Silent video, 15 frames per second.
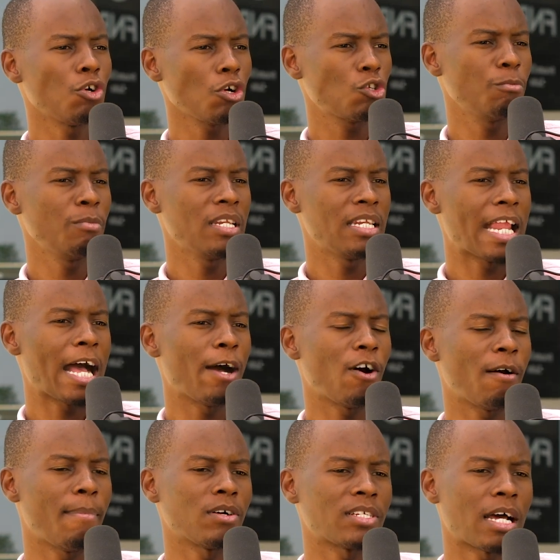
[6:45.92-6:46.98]
Talk to me now
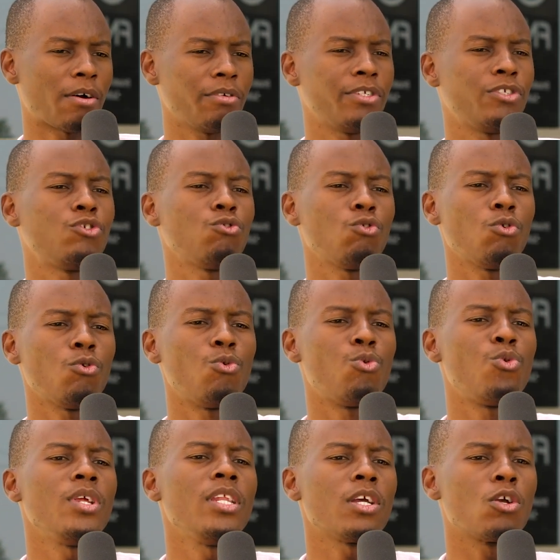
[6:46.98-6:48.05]
about how did you
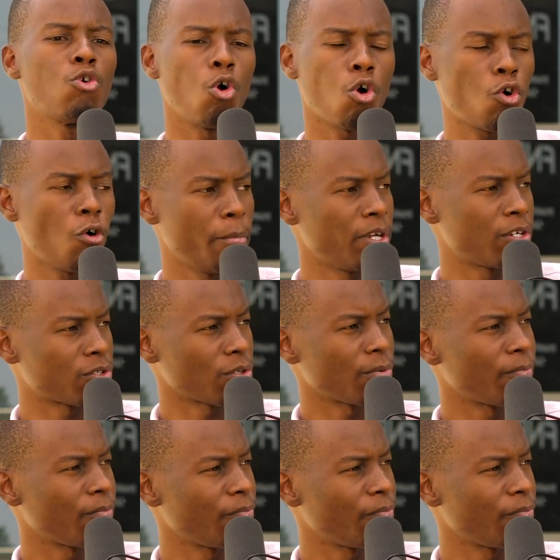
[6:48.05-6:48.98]
really go commercial.